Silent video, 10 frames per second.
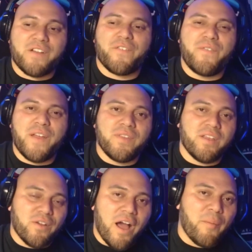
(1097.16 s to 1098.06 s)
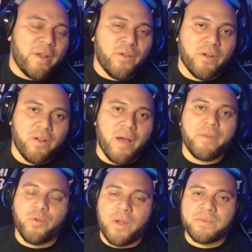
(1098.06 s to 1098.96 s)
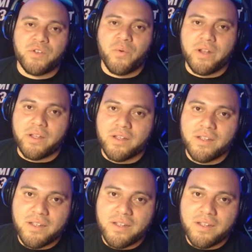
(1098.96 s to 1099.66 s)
out of 50, how many reps are you winning?